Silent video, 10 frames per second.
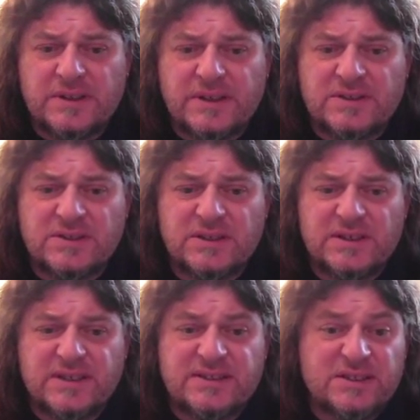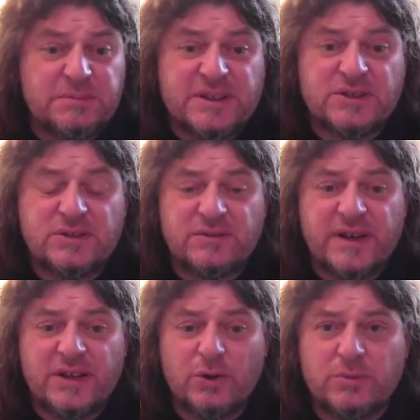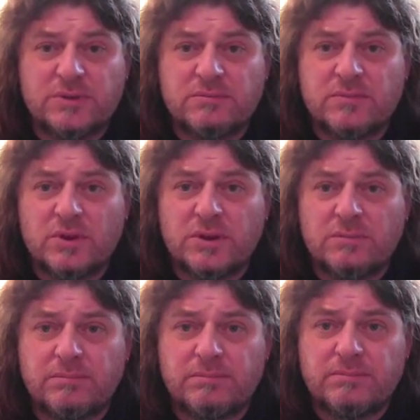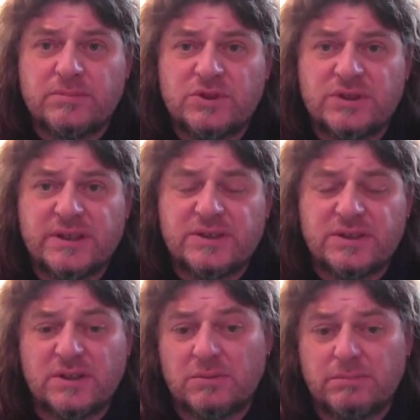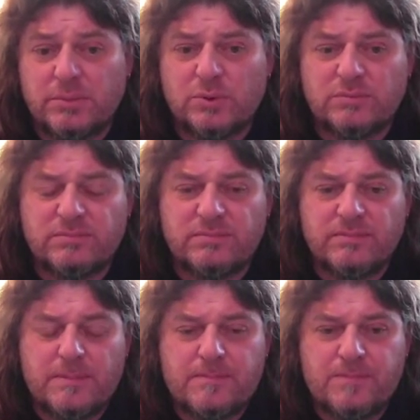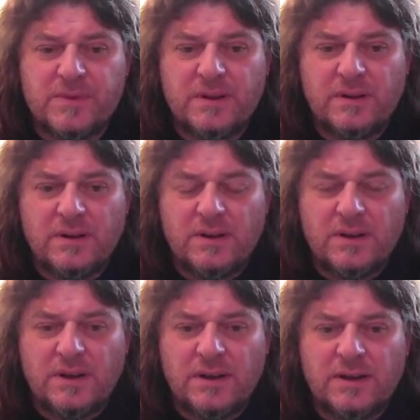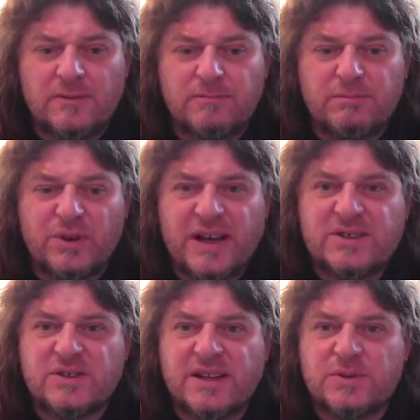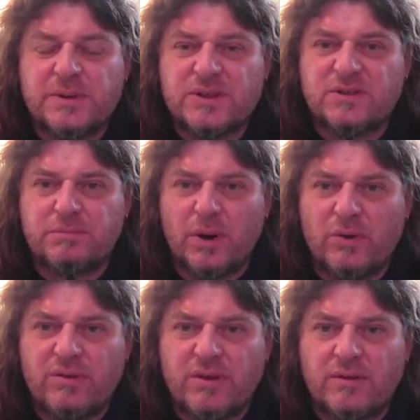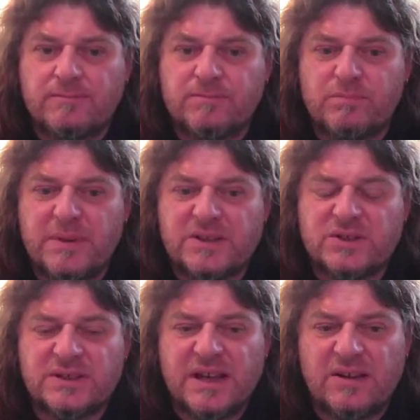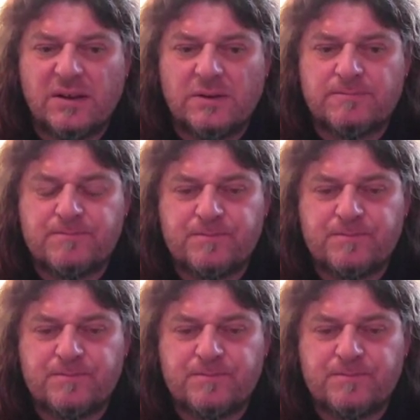It's a mixture of annuum and chinense or boot, but it has aspects of both mixed together.